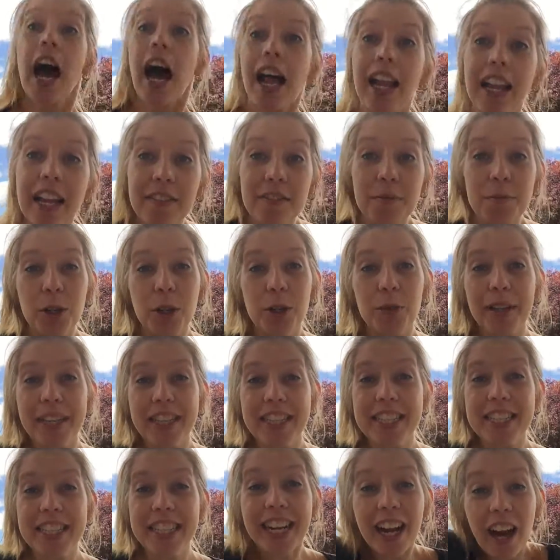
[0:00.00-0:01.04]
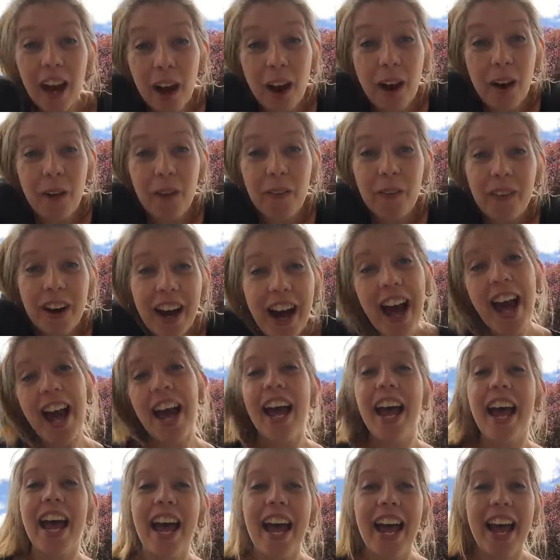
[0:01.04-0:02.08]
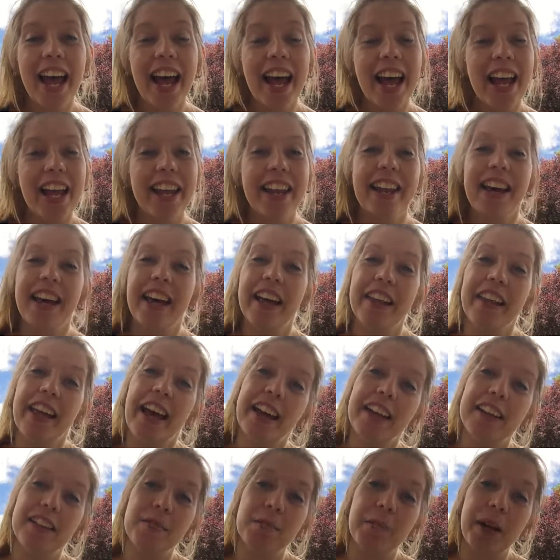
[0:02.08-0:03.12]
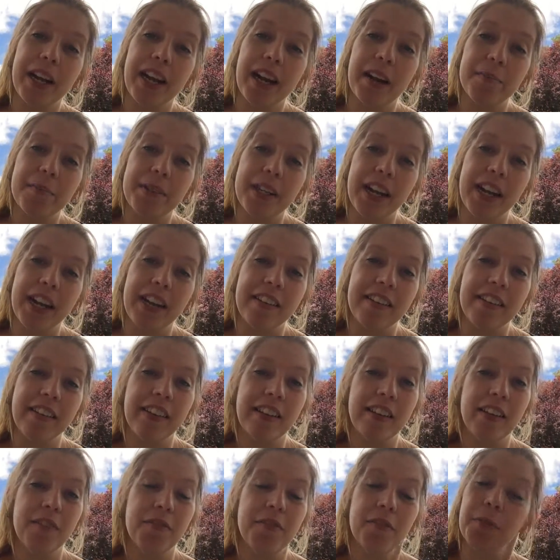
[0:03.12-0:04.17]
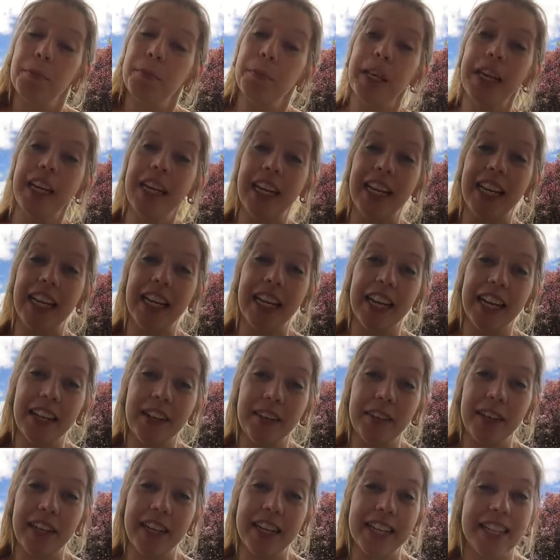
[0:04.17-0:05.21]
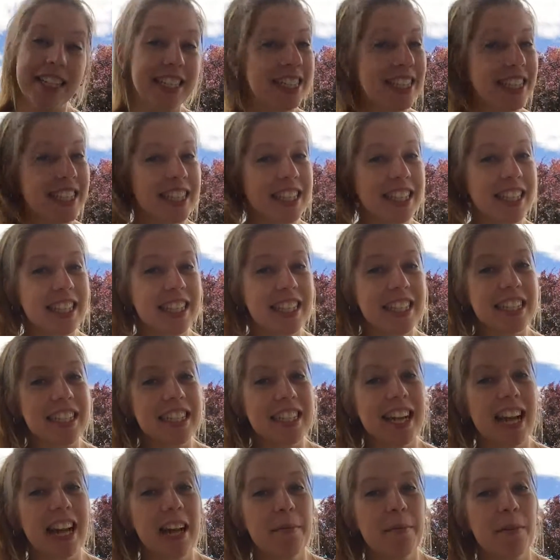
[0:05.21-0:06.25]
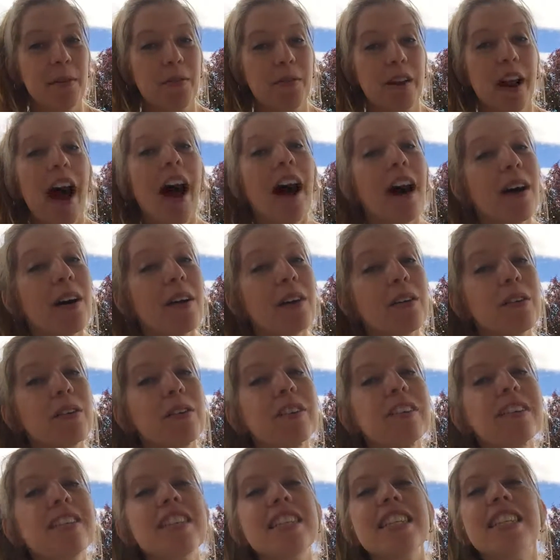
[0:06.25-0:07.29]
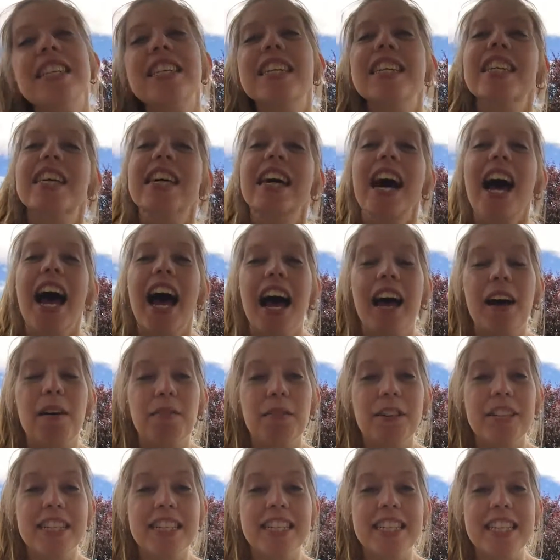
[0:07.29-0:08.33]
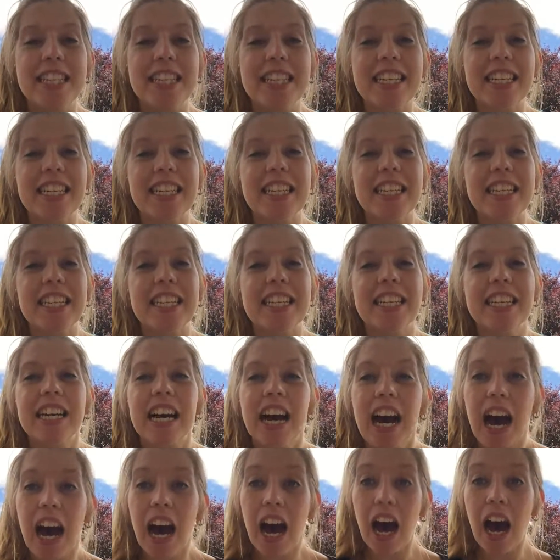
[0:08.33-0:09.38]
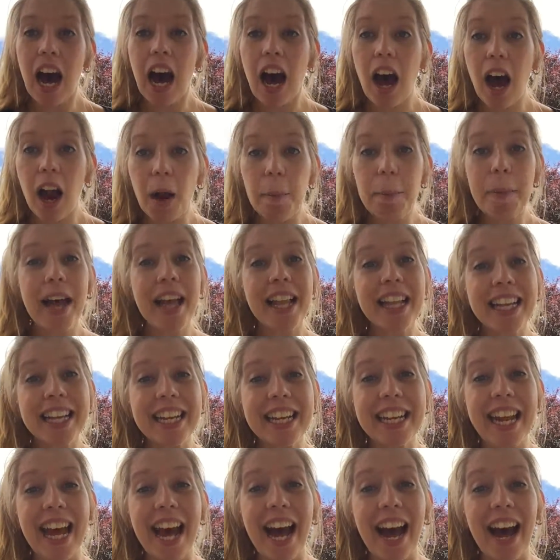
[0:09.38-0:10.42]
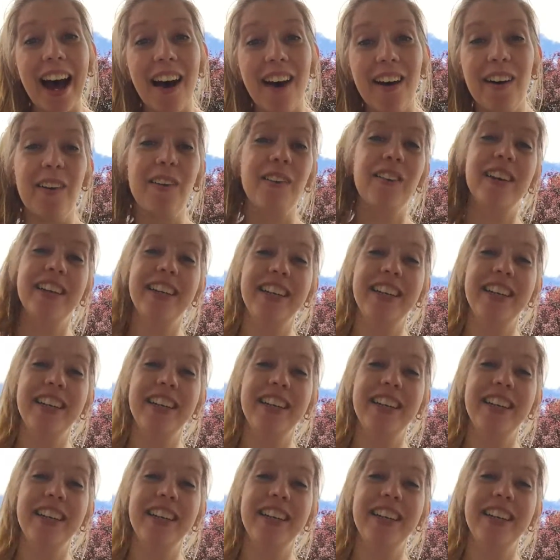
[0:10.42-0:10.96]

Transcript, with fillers: 11 more weeks to go and that is my update for me anyways this time around and we'll see our belly now.